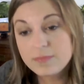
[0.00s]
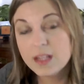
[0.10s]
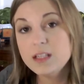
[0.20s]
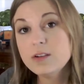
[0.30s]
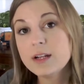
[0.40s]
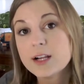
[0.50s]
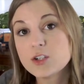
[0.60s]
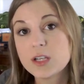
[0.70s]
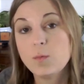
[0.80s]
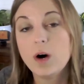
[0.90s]
And you can
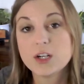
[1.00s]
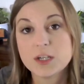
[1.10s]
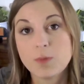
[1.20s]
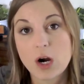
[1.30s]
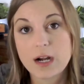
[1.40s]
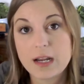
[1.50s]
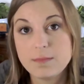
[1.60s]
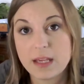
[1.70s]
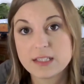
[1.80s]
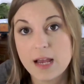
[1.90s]
actually watch a
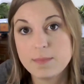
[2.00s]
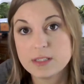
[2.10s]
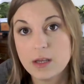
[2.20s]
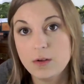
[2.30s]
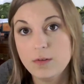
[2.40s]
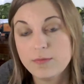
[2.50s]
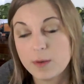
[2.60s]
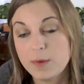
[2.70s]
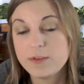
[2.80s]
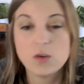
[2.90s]
Marketing Mix episode
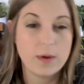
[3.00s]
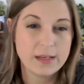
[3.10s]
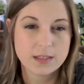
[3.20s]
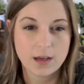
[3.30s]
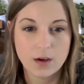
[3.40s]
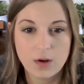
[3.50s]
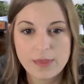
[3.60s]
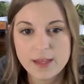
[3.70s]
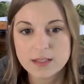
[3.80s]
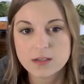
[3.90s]
from a few weeks ago.
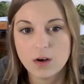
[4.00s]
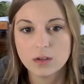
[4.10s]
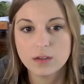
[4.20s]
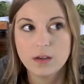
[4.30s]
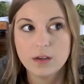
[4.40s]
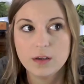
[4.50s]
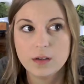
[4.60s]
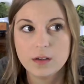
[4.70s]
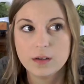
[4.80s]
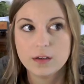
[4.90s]
I think it's called
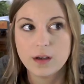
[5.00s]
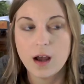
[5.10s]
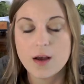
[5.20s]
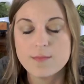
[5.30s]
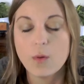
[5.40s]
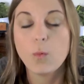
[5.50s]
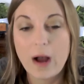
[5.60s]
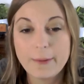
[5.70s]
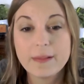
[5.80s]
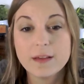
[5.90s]

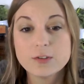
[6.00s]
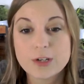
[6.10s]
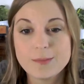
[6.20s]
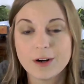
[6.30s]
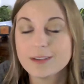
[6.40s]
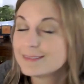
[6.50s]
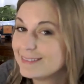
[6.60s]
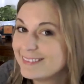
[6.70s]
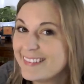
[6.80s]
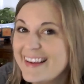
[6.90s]
Why We Love StreamYard,
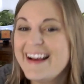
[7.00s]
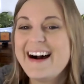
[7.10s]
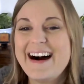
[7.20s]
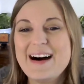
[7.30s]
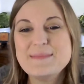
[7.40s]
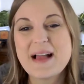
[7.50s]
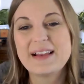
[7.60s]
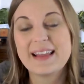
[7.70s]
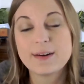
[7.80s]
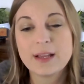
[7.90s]

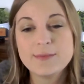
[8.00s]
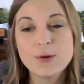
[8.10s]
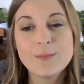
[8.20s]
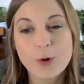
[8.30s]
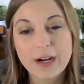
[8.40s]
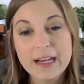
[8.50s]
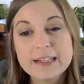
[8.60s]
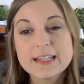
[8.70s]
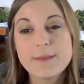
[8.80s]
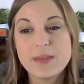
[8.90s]
and that'll give you a more
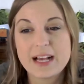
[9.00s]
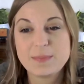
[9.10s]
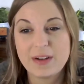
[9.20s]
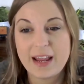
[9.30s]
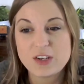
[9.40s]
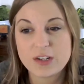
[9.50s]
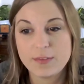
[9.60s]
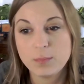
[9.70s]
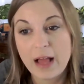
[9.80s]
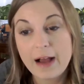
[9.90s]
in-depth explanation
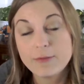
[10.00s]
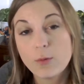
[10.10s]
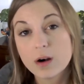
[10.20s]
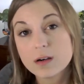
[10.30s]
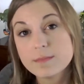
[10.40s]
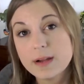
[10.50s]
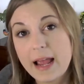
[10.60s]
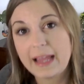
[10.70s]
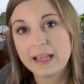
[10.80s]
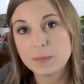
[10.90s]
of the platform
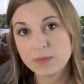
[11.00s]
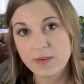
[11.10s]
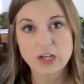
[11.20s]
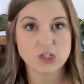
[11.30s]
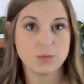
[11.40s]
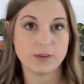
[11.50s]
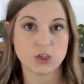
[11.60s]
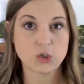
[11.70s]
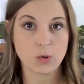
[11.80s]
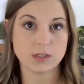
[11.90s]
and provide you with
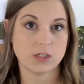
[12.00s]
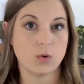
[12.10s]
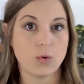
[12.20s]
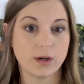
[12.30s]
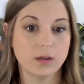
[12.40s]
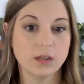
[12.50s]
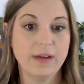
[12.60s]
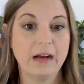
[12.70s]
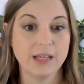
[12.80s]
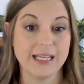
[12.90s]
a short tutorial
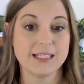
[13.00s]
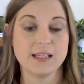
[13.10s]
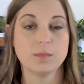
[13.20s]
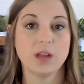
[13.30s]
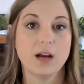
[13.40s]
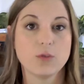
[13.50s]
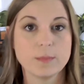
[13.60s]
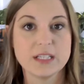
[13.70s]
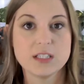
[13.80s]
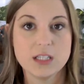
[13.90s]
of how easy the
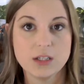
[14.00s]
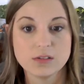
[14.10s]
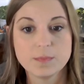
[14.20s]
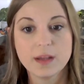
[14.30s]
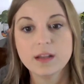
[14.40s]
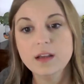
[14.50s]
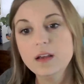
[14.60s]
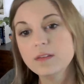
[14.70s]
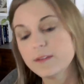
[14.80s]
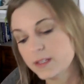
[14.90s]
platform is to use. But
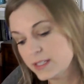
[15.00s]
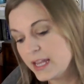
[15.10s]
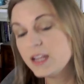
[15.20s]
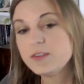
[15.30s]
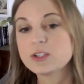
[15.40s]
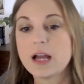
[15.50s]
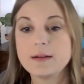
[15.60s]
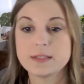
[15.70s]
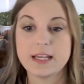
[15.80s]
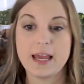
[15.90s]
for the sake of your
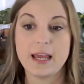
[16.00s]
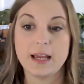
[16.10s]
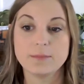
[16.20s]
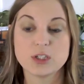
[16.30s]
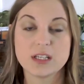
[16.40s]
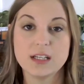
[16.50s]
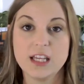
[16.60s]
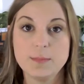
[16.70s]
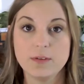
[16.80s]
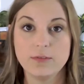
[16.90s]
time today, I'm just going
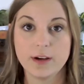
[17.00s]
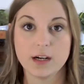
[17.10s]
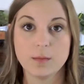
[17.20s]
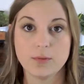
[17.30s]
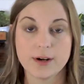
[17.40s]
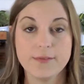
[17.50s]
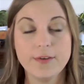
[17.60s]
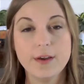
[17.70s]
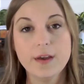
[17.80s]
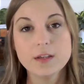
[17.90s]
to keep it very
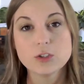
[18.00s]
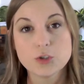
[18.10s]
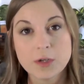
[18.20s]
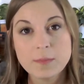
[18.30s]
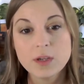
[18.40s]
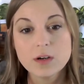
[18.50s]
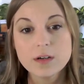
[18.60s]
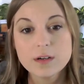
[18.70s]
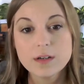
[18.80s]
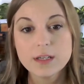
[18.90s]
brief.
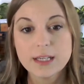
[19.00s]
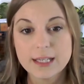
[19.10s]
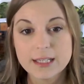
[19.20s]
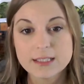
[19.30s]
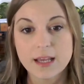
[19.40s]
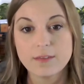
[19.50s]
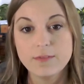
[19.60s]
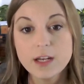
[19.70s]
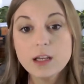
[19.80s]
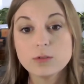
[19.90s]
StreamYard is
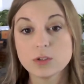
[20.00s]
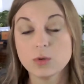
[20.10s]
a video